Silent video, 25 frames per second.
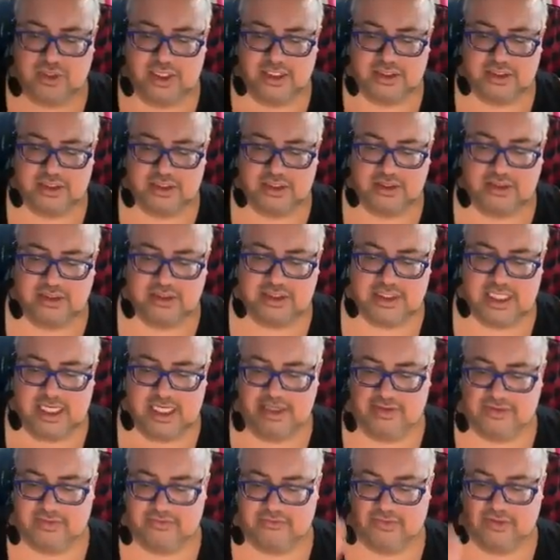tries to
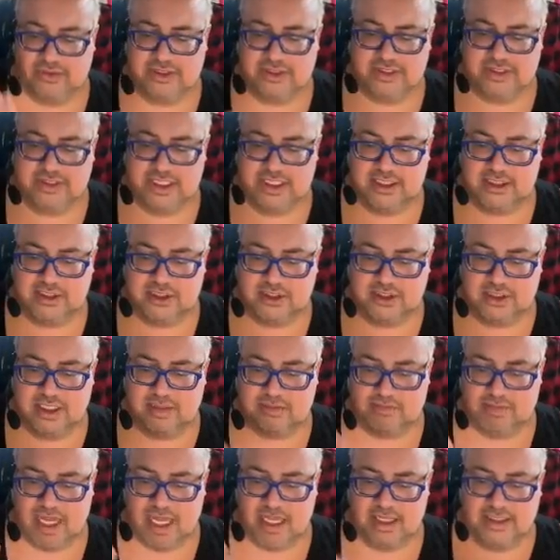stay very centered
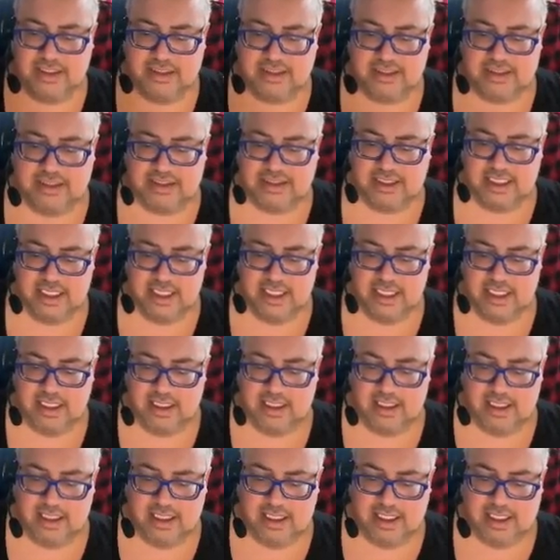and balanced
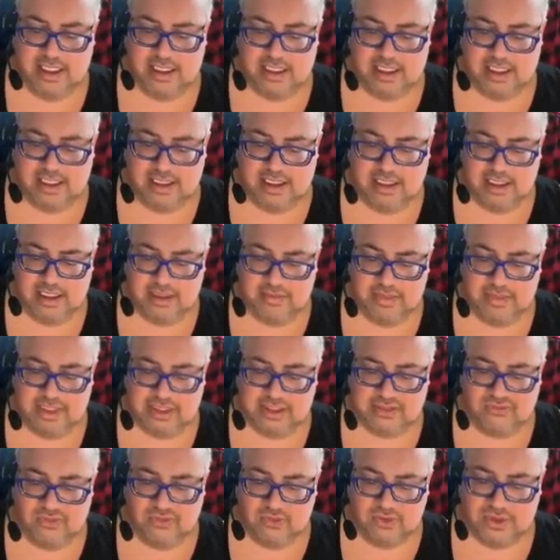and
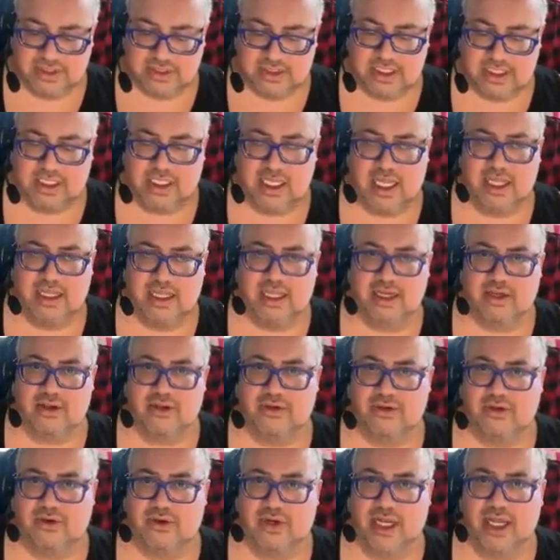is focused a lot like
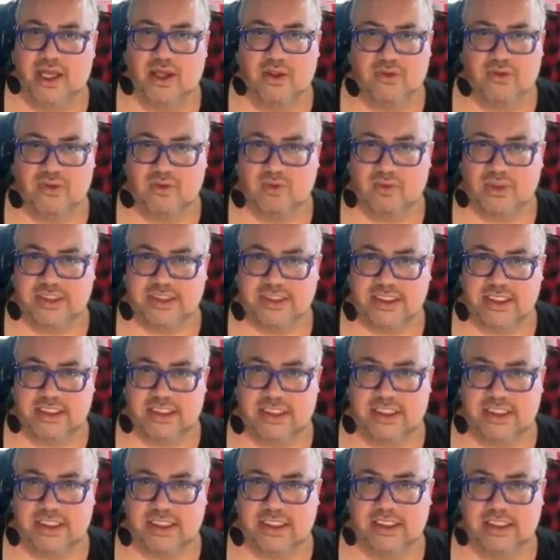on her health
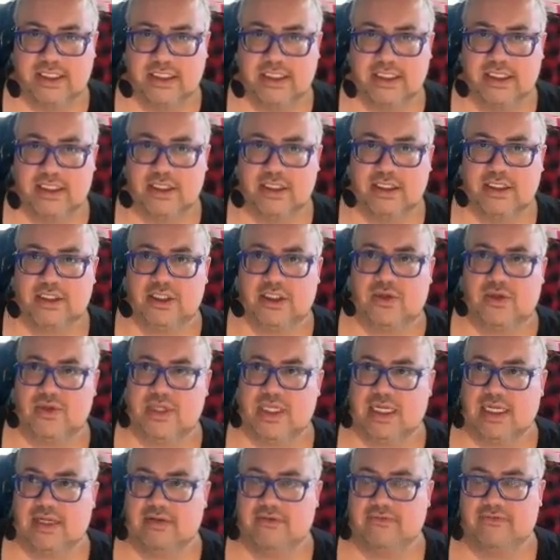recently, you know,
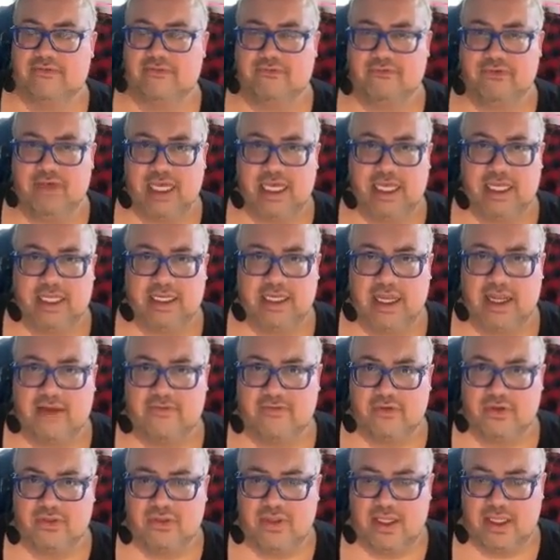getting fit,
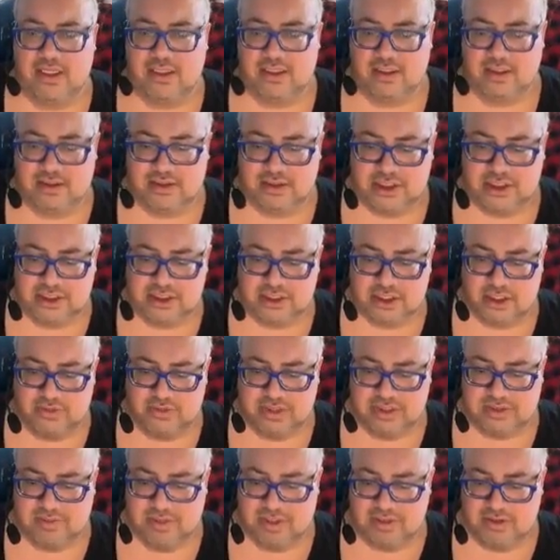everything. She's
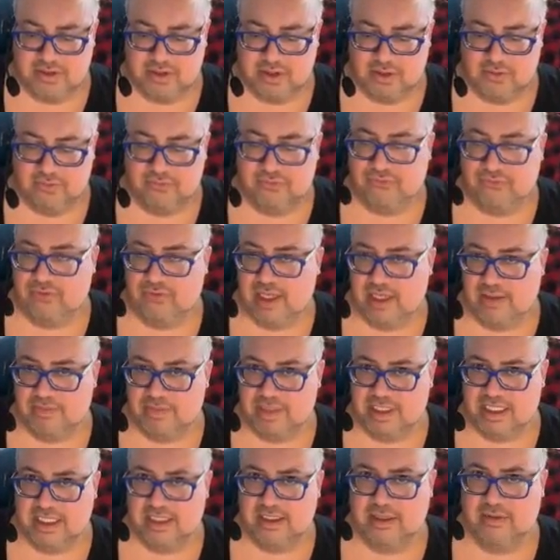always been, you know,
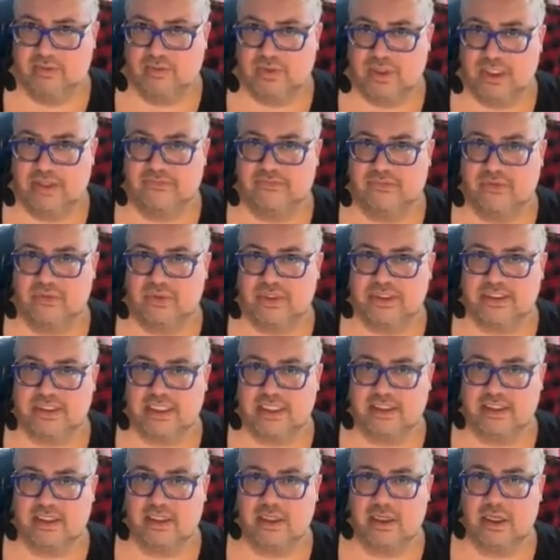fit, but like really
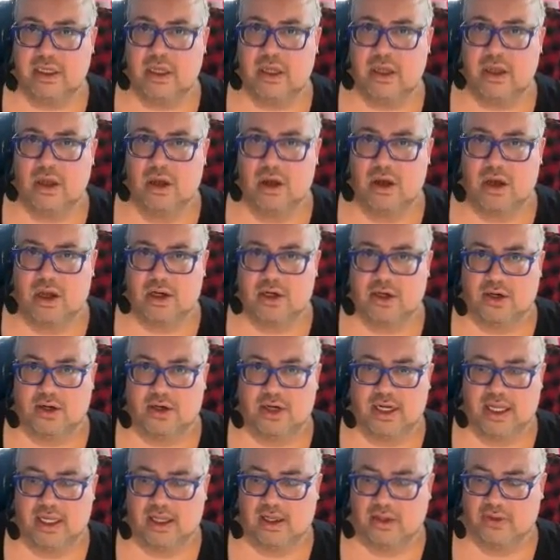focusing on
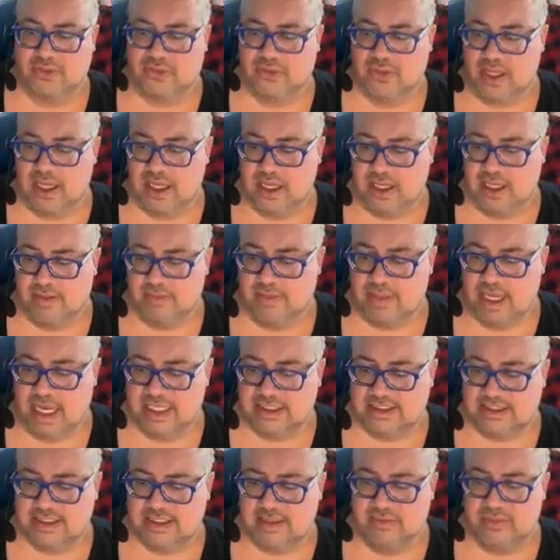her health.
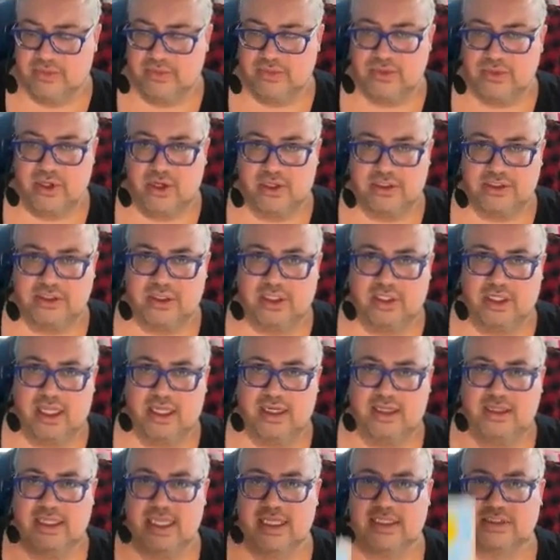I see the moon card. So a
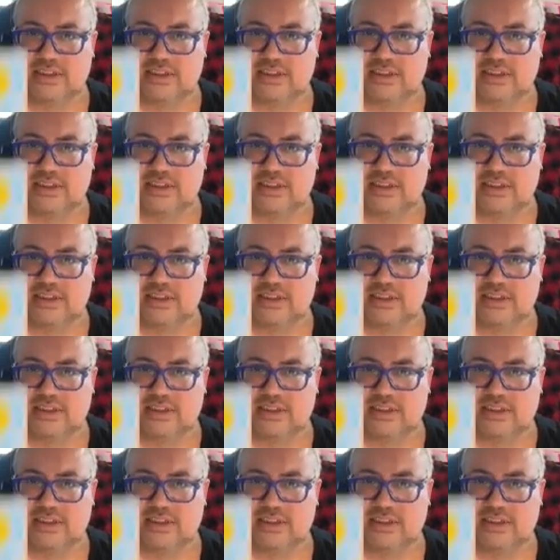lot